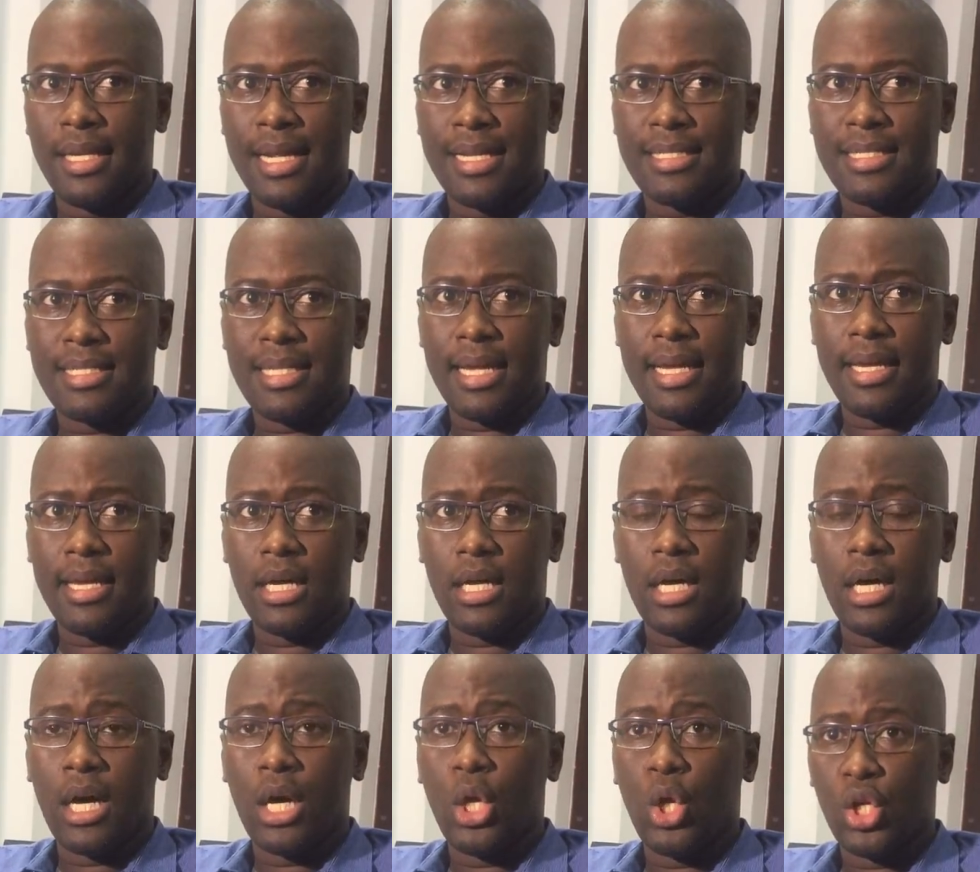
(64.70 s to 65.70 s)
let's say,
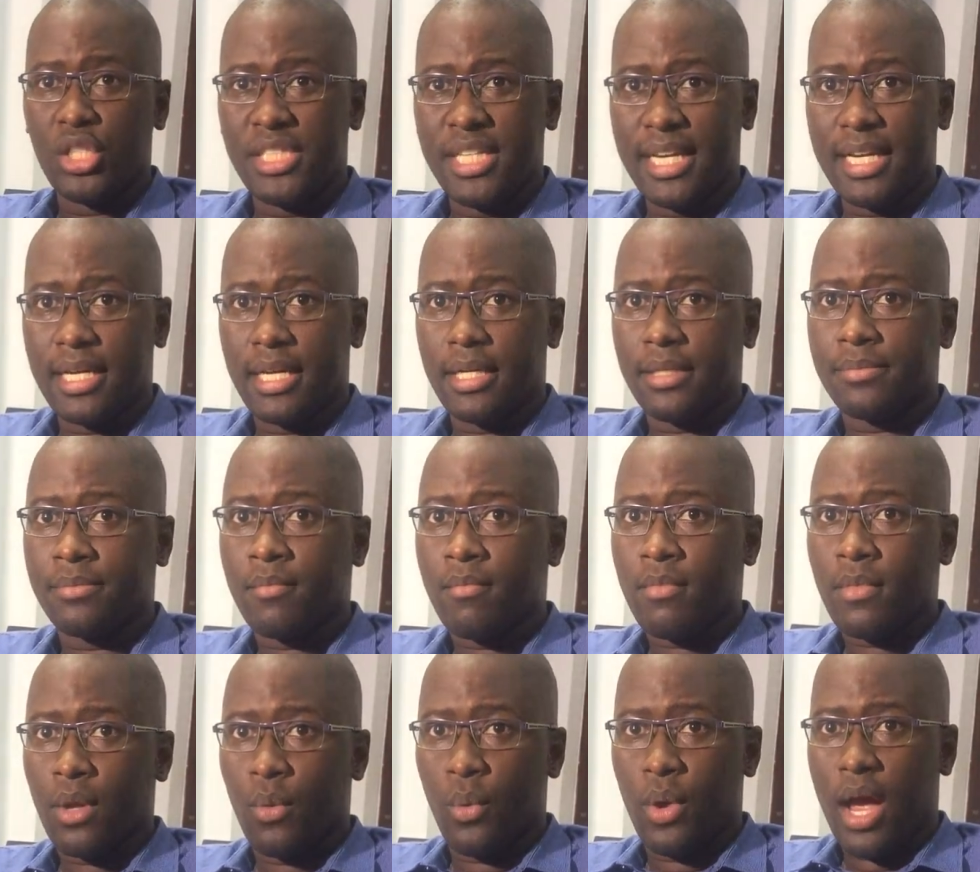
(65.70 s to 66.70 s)
logic
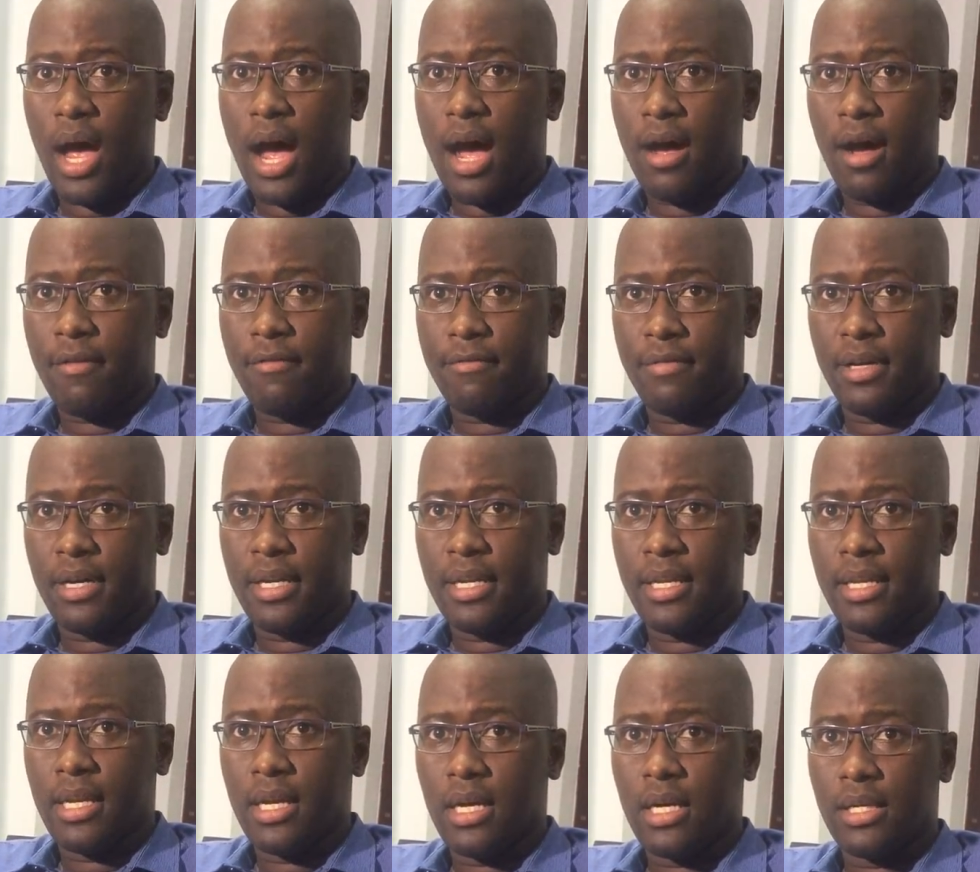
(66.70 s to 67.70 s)
we have
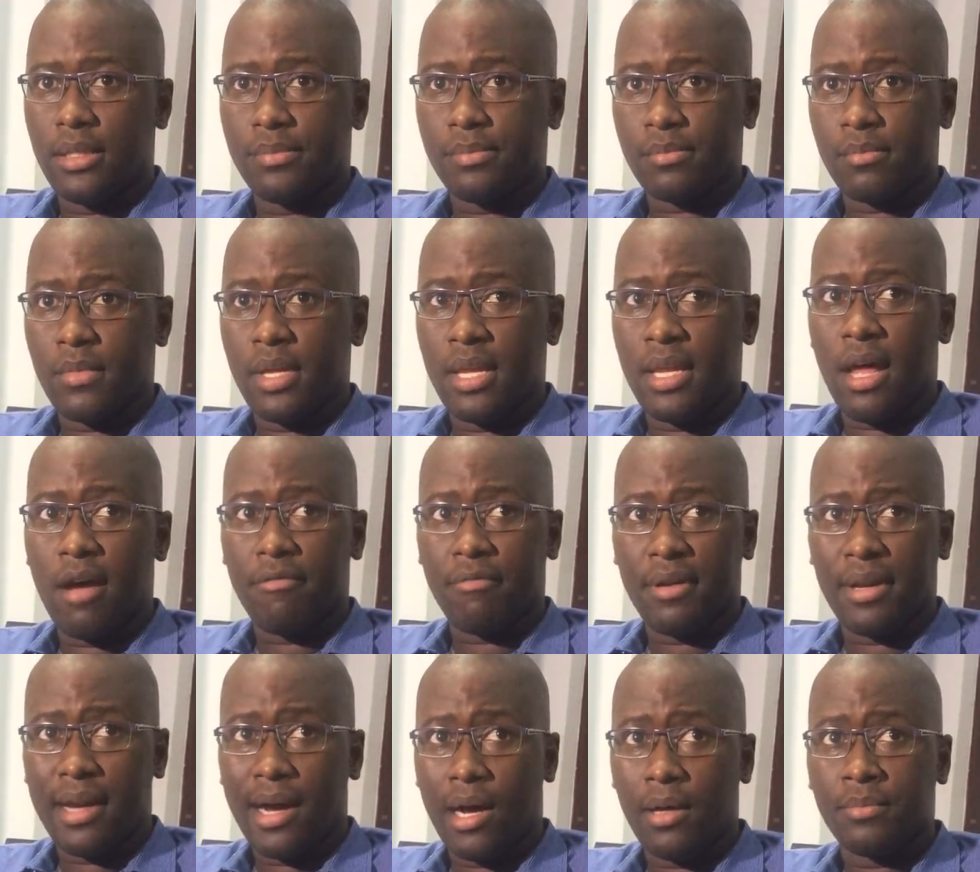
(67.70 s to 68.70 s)
in
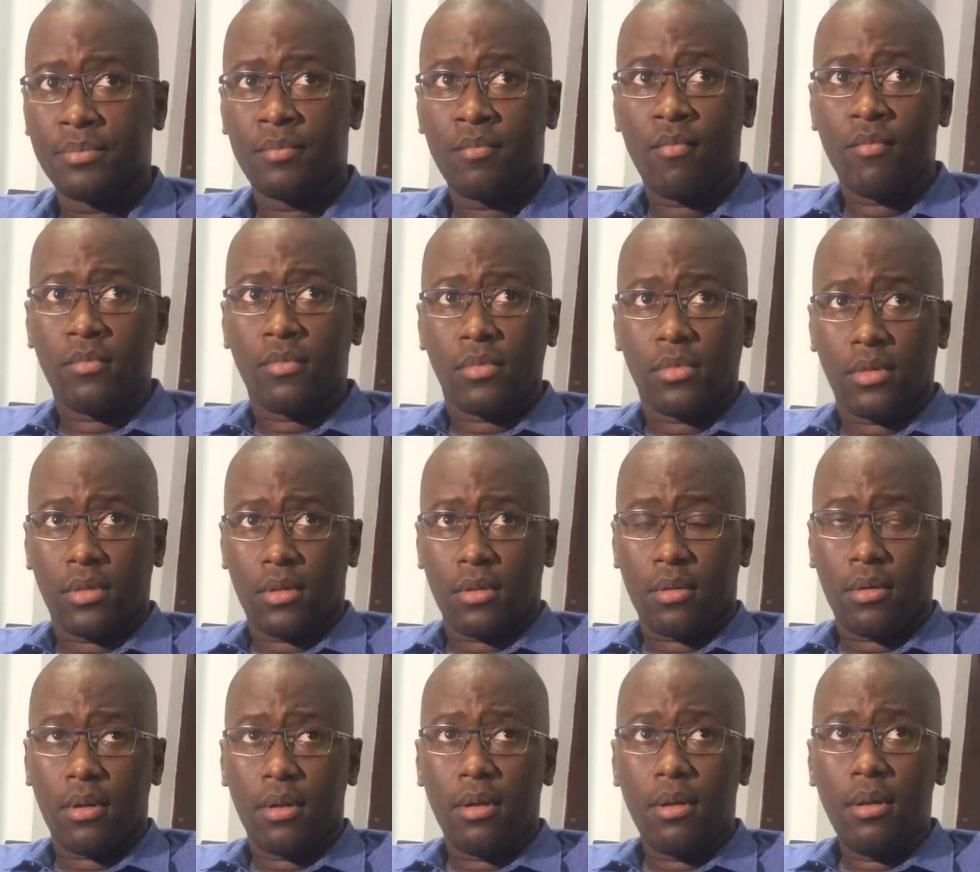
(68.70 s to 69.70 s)
Africa.
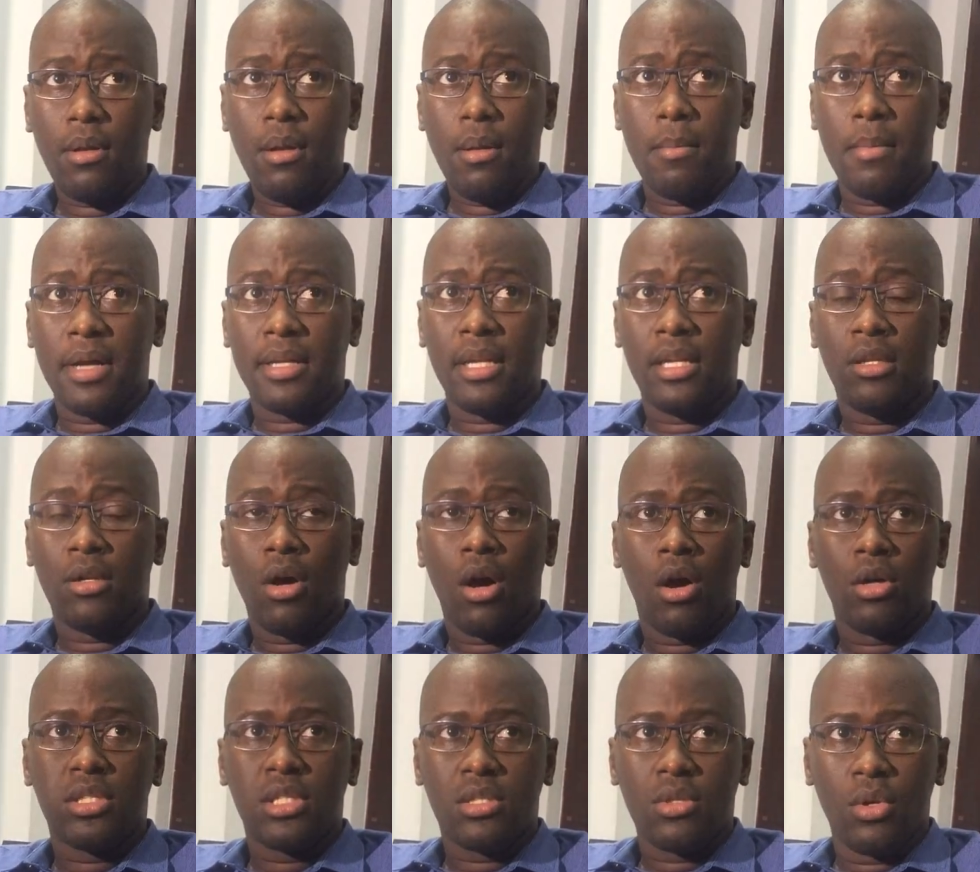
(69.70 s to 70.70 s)
But it
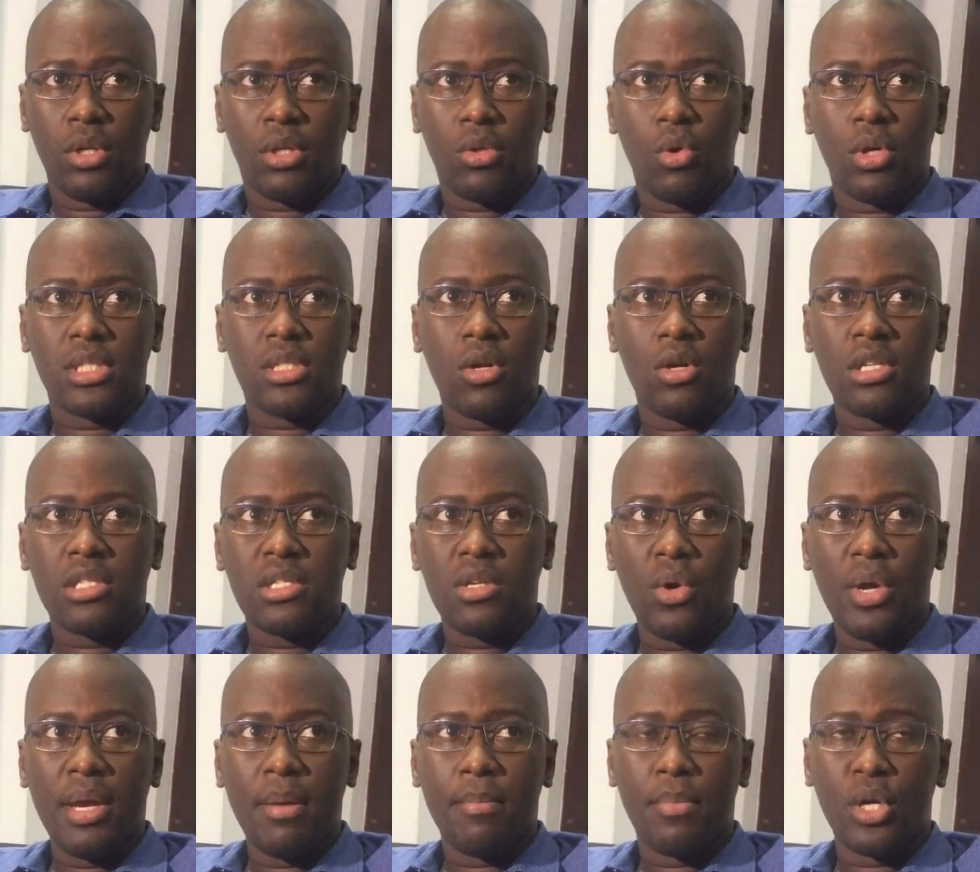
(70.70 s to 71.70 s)
was
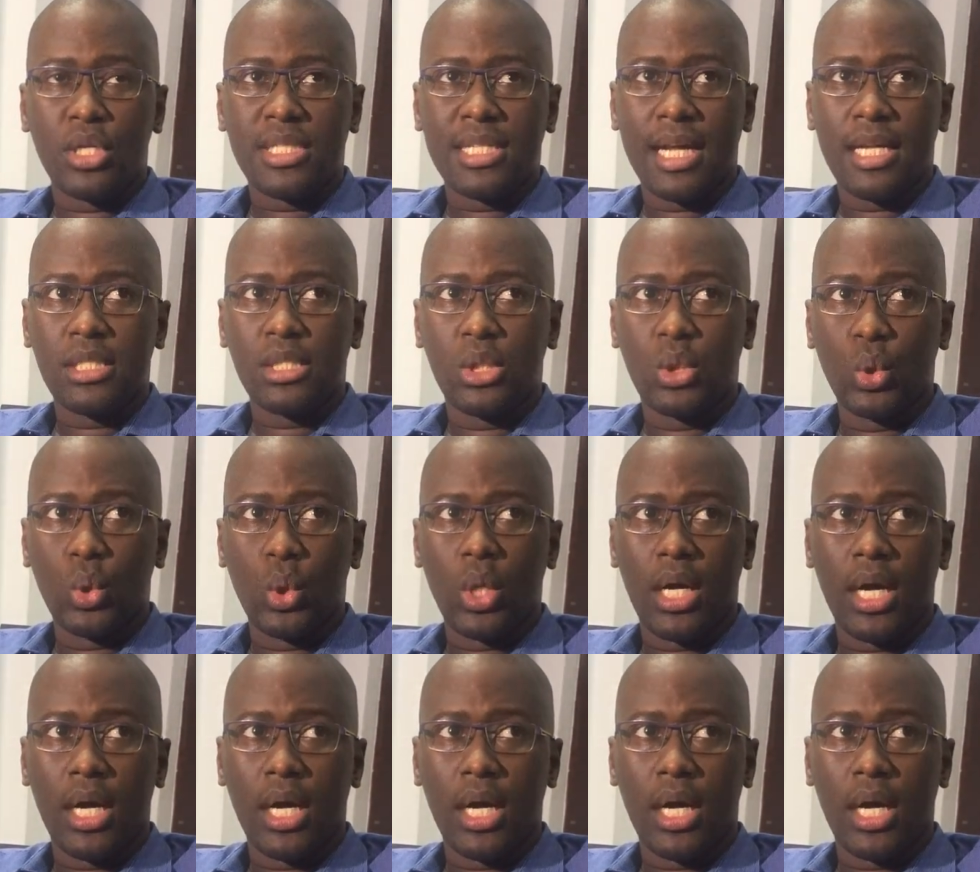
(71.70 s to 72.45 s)
also important